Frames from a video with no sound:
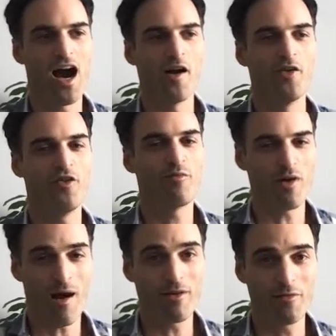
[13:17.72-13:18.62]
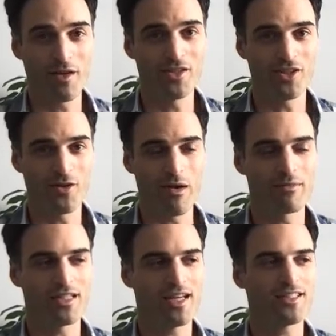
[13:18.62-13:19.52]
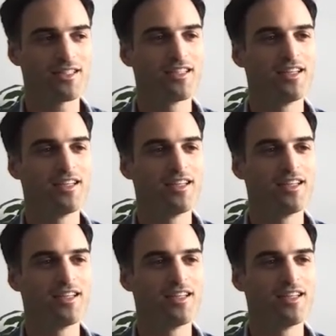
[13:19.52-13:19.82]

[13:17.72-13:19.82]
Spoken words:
You've probably been to their websites.